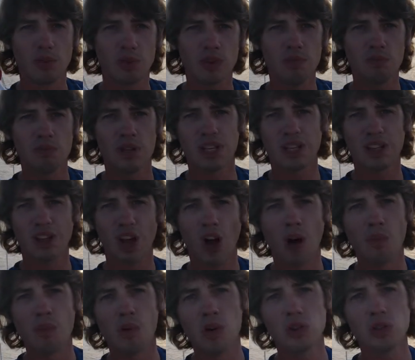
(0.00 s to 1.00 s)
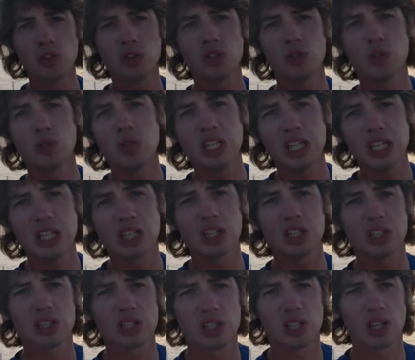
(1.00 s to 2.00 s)
We've been almost 2
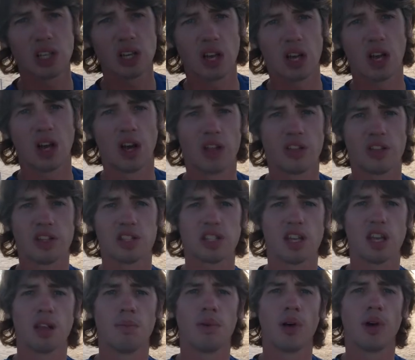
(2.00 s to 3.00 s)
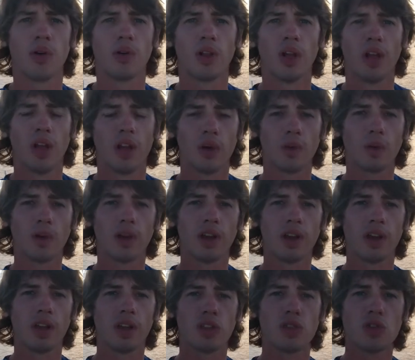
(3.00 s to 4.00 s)
years on the sailboat
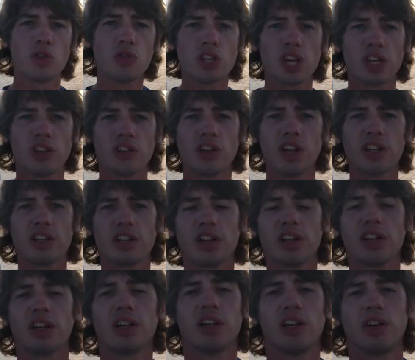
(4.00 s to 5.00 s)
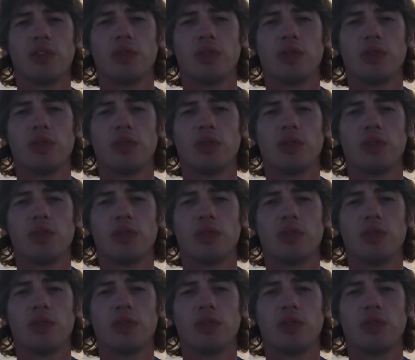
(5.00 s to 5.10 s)
with no generator.